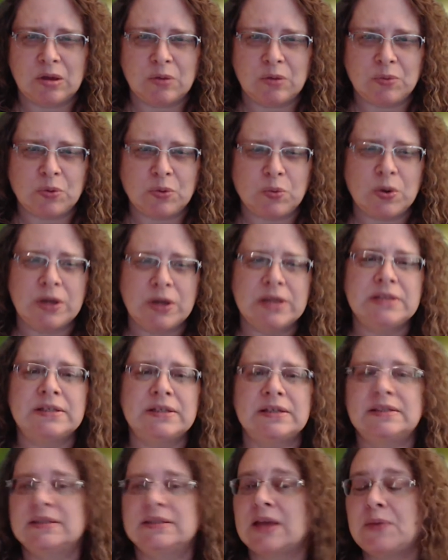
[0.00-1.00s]
But what is
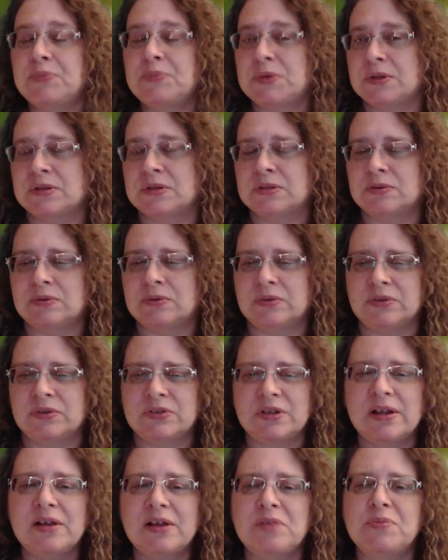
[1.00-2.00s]
acceptance? Well, there's
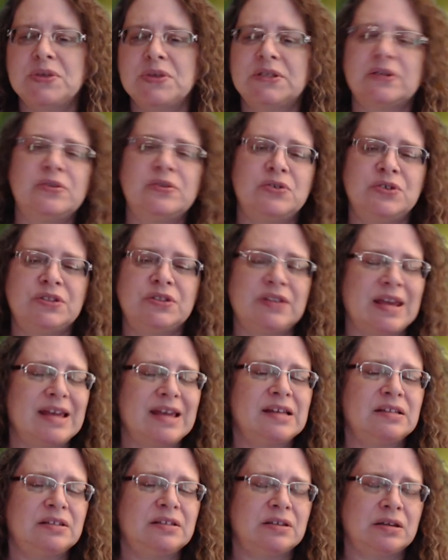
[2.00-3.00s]
a lot of
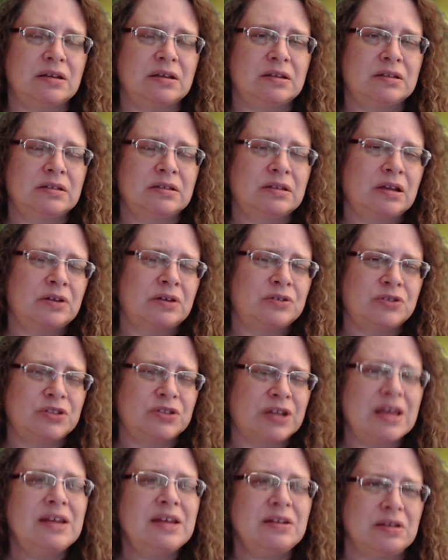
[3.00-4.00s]

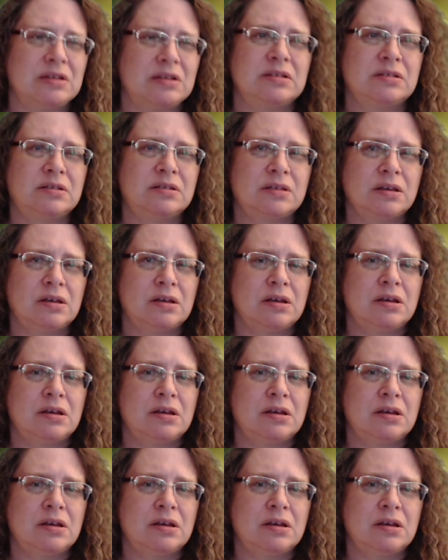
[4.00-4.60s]
understandings